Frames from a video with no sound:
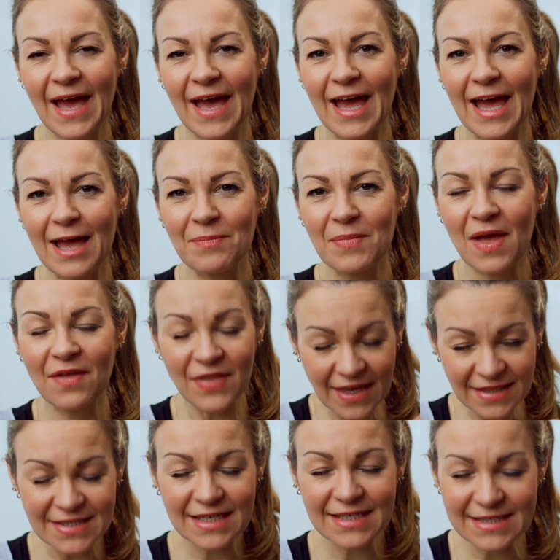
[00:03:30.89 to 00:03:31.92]
And
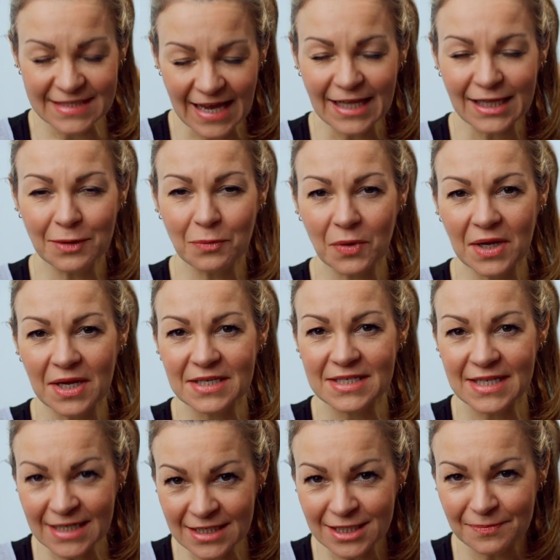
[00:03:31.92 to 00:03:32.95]
that's exactly what I
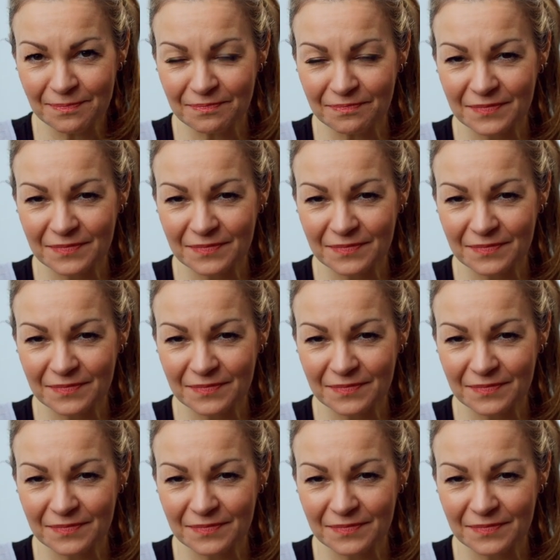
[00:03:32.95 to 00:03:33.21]
did.